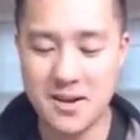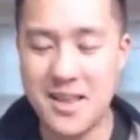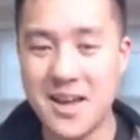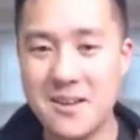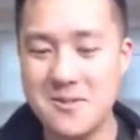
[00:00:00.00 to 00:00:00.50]

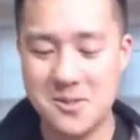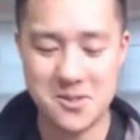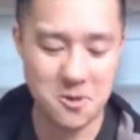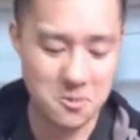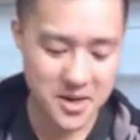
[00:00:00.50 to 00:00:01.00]
thank you
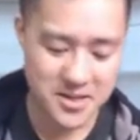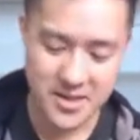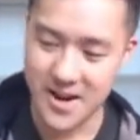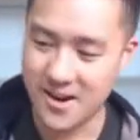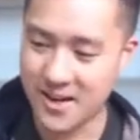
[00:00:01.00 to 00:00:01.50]
so much,
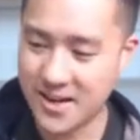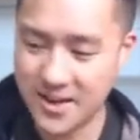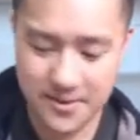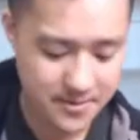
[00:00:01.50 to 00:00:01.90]
Eric.